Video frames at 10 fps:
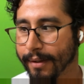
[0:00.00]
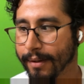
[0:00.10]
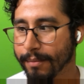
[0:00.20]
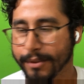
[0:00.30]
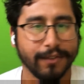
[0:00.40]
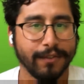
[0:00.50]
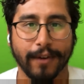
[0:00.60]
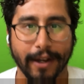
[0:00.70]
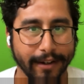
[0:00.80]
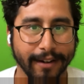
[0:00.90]
which is
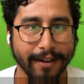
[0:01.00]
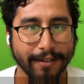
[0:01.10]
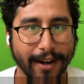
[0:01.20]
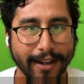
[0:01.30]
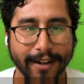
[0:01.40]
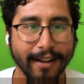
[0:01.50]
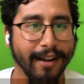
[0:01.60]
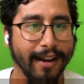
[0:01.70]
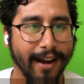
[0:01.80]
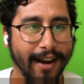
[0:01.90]
fun, right?
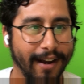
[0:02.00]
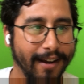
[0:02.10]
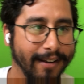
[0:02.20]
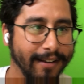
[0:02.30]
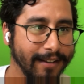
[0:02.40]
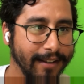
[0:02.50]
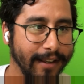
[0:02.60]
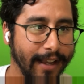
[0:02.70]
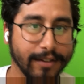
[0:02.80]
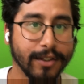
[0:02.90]

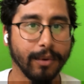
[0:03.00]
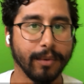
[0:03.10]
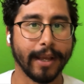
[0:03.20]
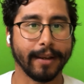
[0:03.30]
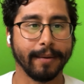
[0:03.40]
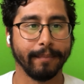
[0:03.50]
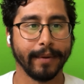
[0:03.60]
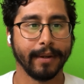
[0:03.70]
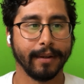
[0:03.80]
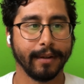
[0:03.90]
And so like,
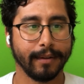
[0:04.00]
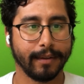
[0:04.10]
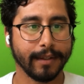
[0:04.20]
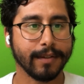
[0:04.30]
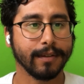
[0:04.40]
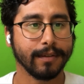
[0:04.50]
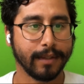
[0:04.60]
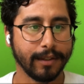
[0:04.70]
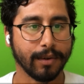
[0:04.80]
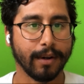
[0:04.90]

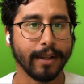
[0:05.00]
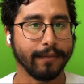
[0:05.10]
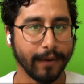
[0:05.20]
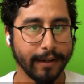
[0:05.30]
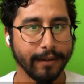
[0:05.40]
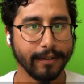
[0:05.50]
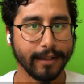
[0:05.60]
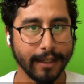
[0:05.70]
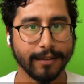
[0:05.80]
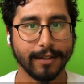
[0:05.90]
these are all like fun
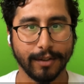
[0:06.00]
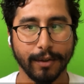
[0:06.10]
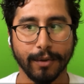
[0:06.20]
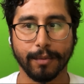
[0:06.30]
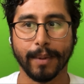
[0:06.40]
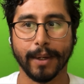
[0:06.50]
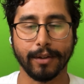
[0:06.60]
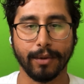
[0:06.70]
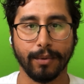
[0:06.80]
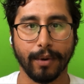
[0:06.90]
things to do, but
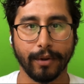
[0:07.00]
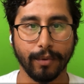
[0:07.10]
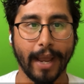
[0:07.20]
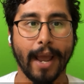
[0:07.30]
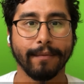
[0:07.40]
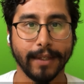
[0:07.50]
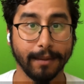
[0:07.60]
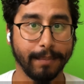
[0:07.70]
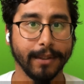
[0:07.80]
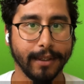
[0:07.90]
you have the
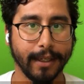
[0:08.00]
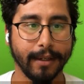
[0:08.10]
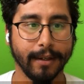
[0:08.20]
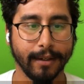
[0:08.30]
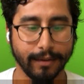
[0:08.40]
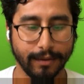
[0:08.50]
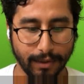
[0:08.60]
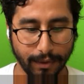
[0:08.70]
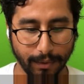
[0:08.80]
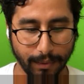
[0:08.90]
ability
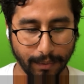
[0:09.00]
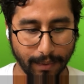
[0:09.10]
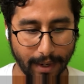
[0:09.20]
to